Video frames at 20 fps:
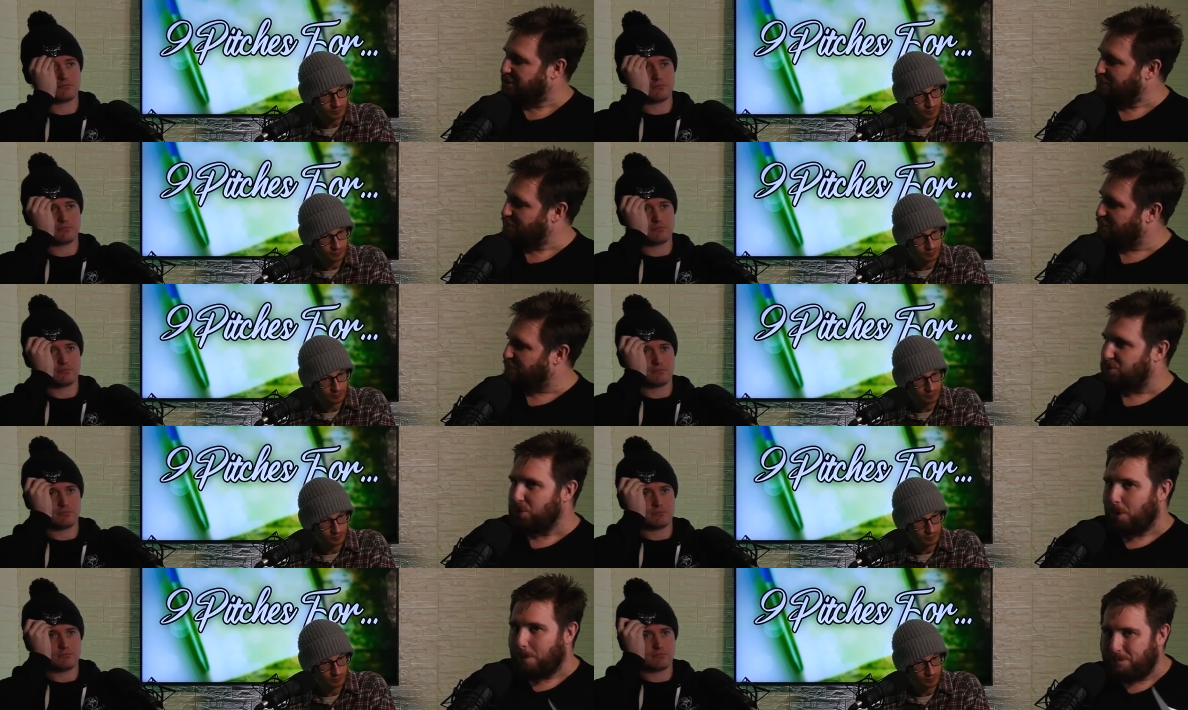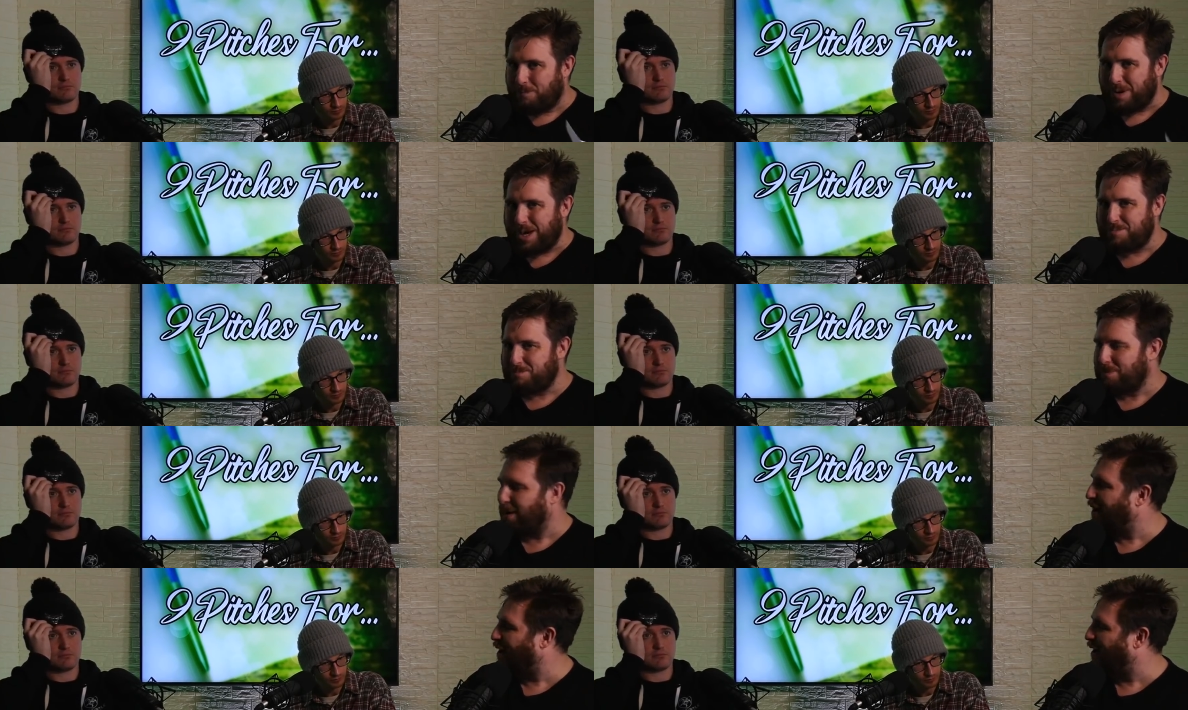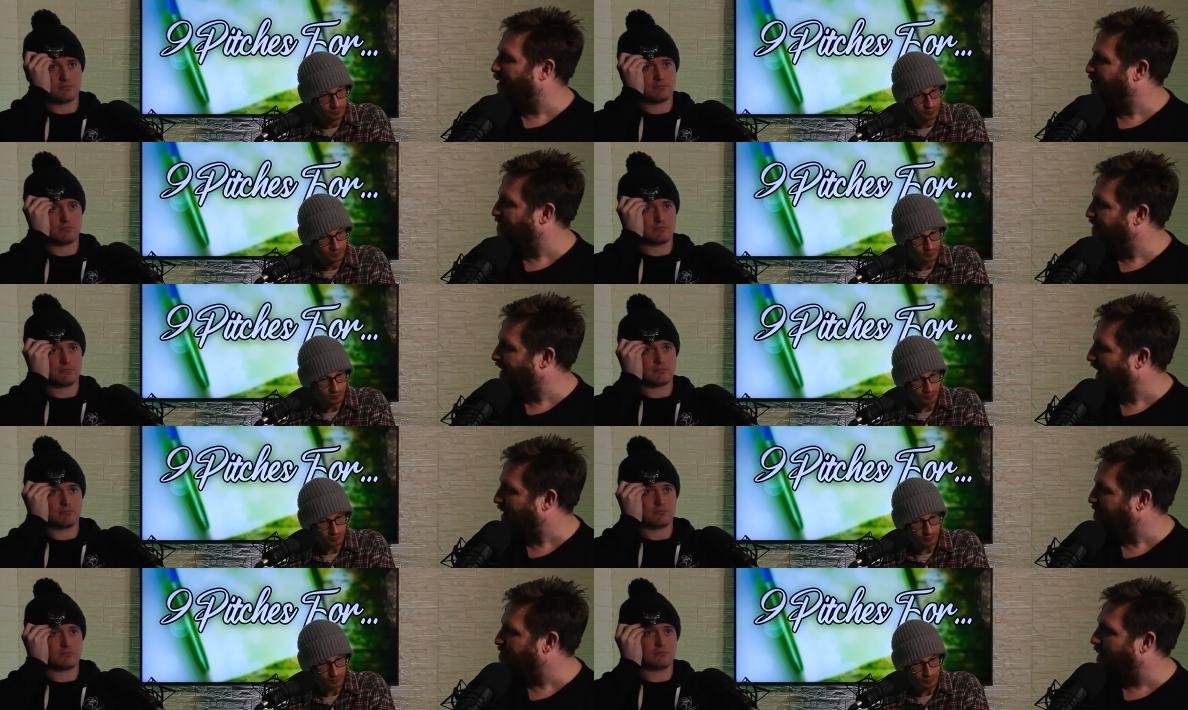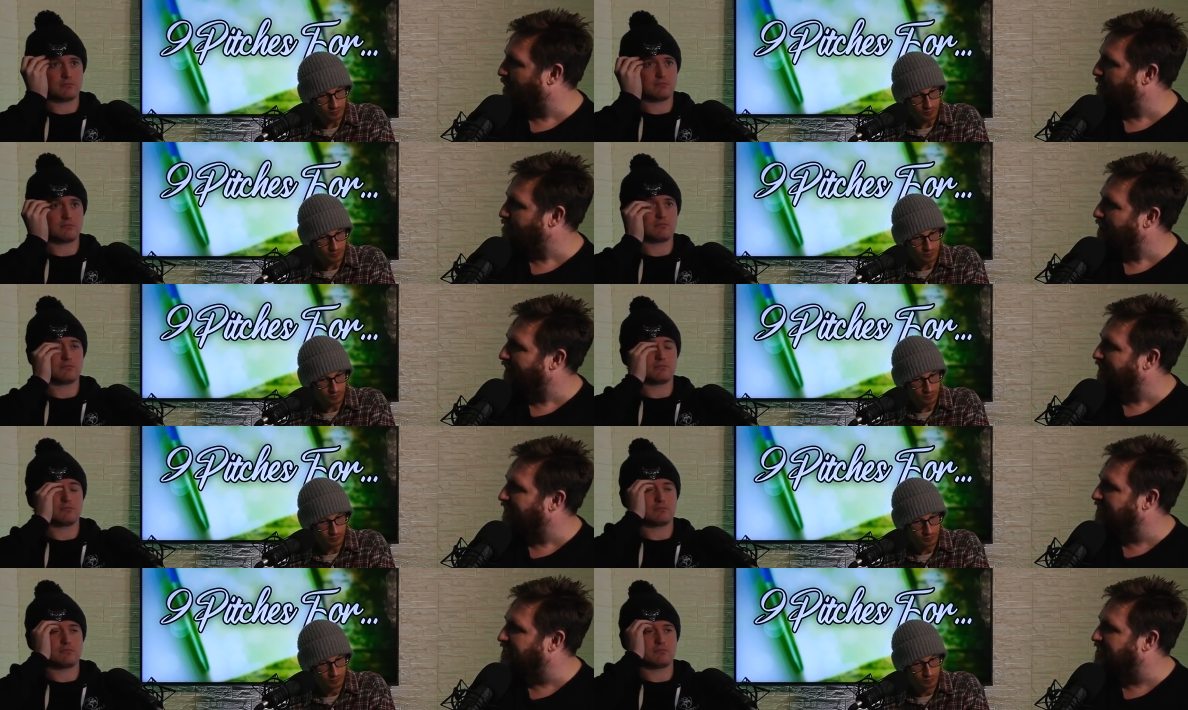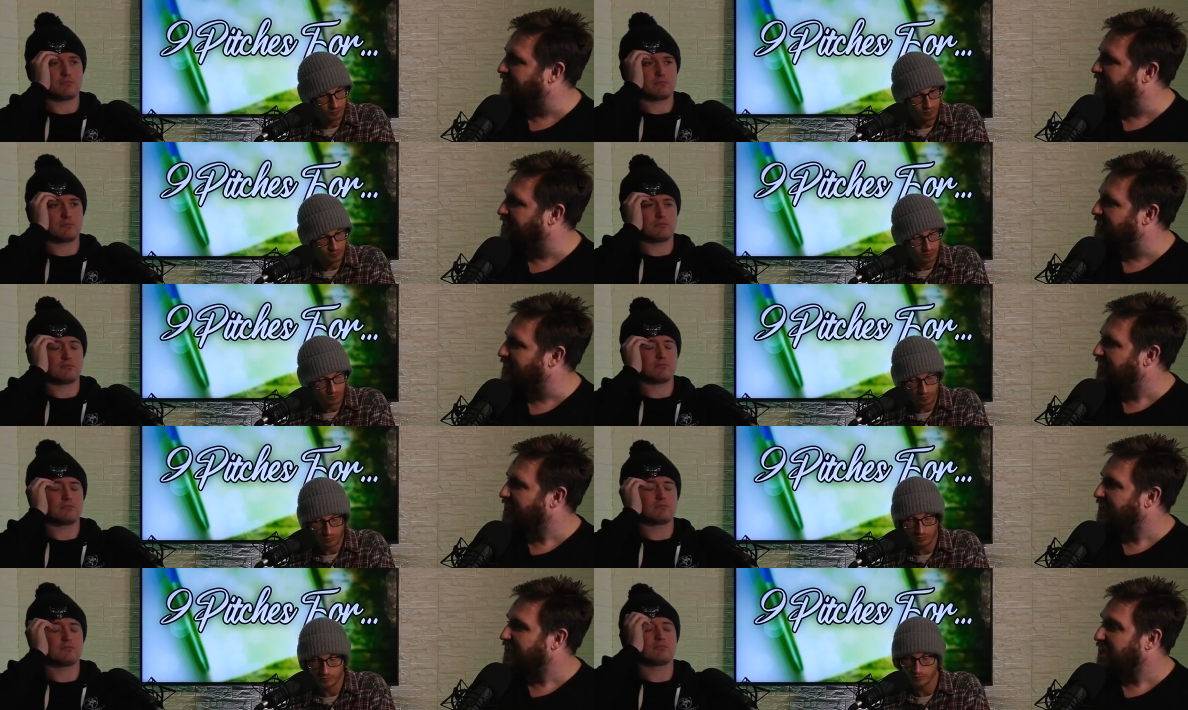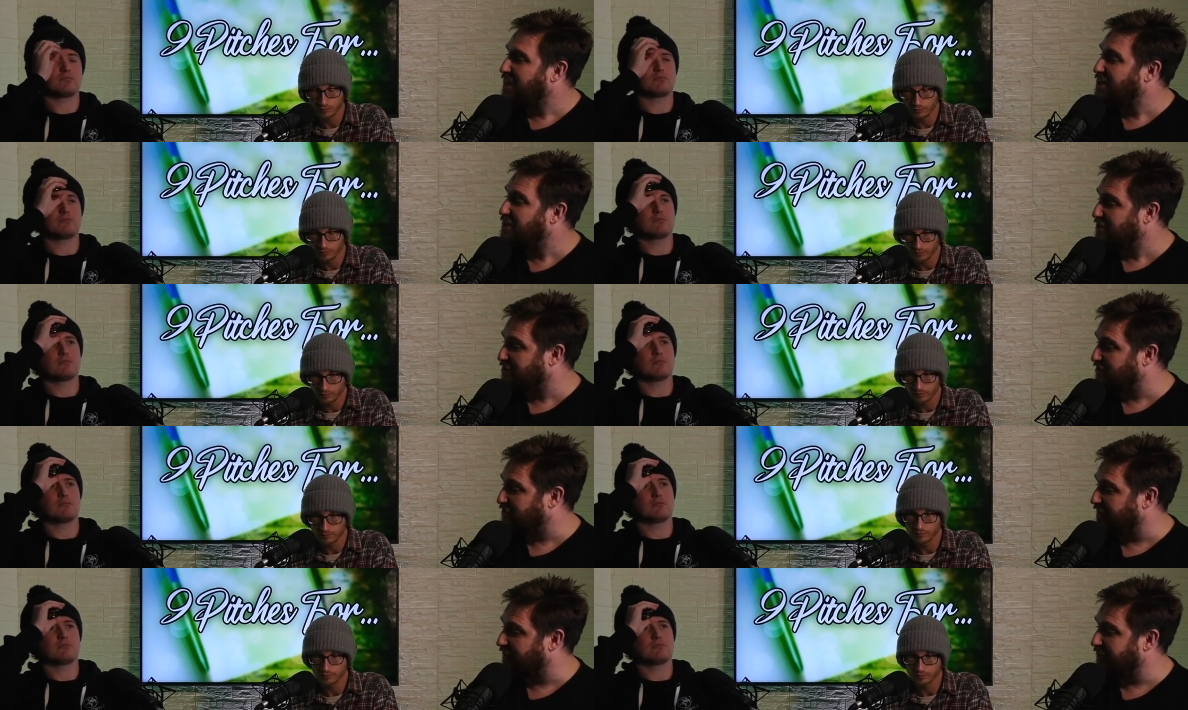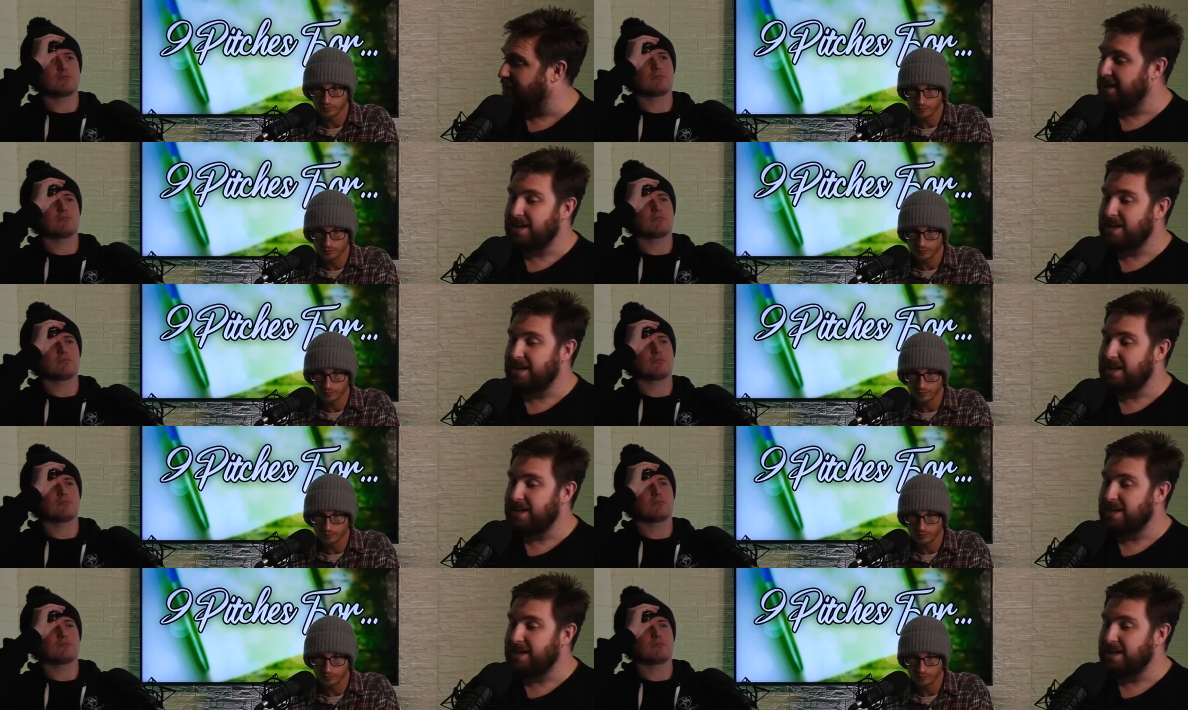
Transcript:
Speaker 1: to a big part of Hangman Page's history.